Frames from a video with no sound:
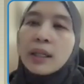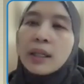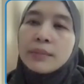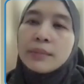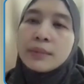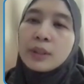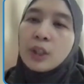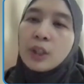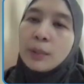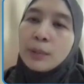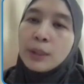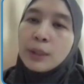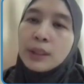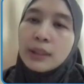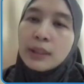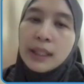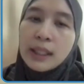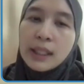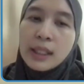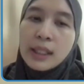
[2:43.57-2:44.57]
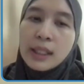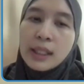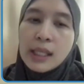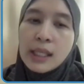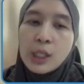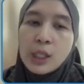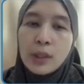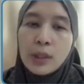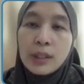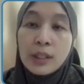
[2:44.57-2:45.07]
the community leaders,
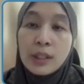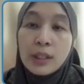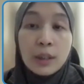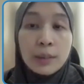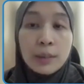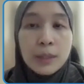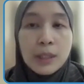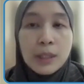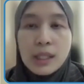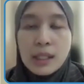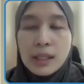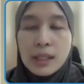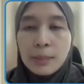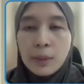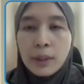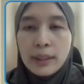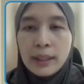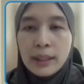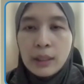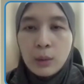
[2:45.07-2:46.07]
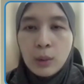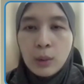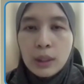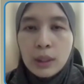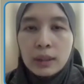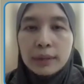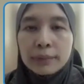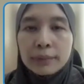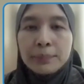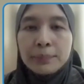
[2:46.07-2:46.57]
as well as the community support
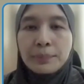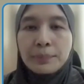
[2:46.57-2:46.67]
network.